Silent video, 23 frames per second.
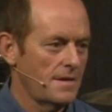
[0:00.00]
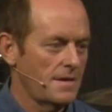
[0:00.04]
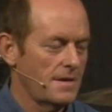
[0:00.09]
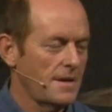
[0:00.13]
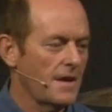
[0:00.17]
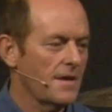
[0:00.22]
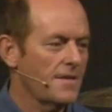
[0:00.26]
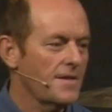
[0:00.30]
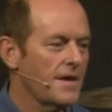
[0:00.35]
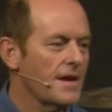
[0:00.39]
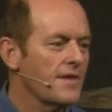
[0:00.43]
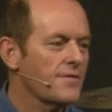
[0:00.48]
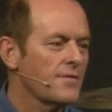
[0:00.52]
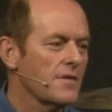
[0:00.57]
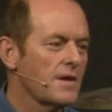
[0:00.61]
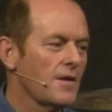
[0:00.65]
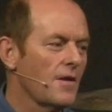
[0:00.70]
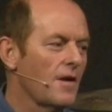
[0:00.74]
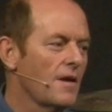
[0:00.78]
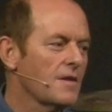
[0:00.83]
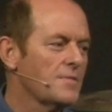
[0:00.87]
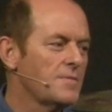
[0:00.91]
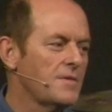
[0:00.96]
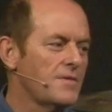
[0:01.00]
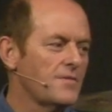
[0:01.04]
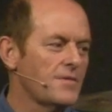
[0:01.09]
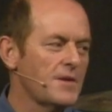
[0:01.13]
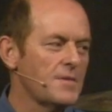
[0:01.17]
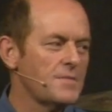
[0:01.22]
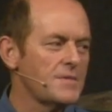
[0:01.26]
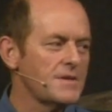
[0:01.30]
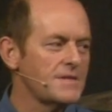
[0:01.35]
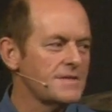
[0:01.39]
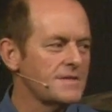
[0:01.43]
Now, thankfully, life's been
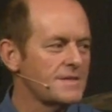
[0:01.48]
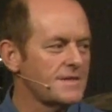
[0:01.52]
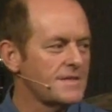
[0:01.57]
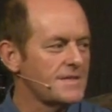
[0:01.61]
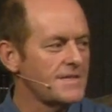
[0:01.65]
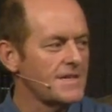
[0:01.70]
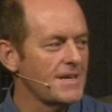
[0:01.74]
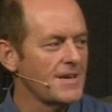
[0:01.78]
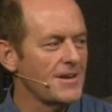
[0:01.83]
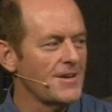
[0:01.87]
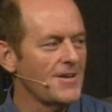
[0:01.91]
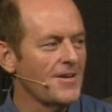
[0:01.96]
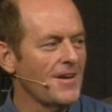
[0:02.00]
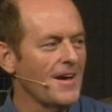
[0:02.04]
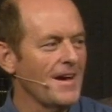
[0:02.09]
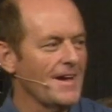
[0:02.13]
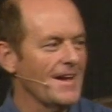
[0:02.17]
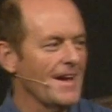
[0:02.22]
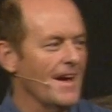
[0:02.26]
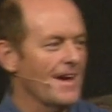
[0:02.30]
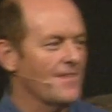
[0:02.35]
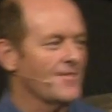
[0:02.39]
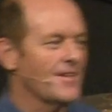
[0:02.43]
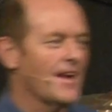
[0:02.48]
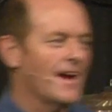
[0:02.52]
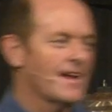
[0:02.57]
very busy this year and I haven't